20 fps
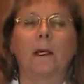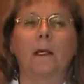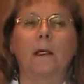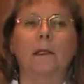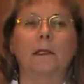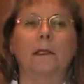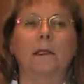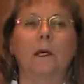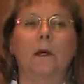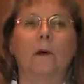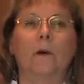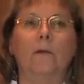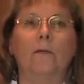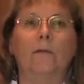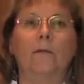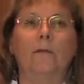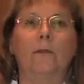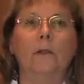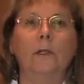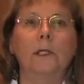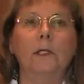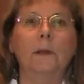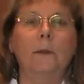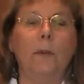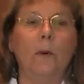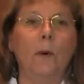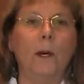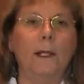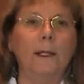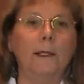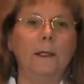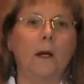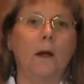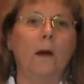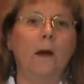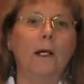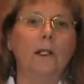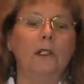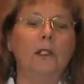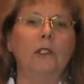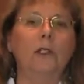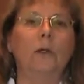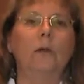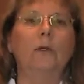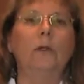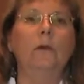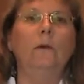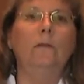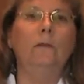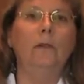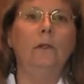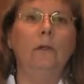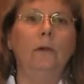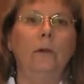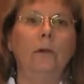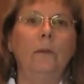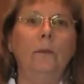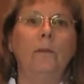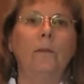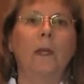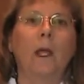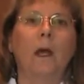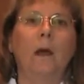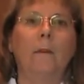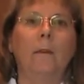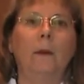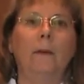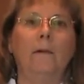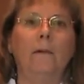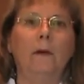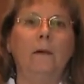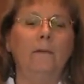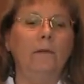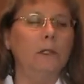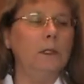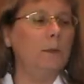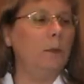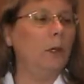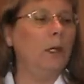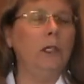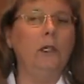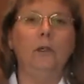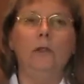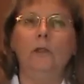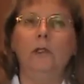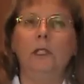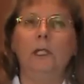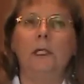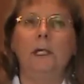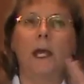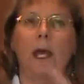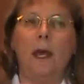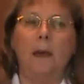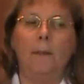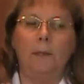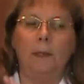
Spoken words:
So first the points are, I just showed you a few, but the very first point you usually tap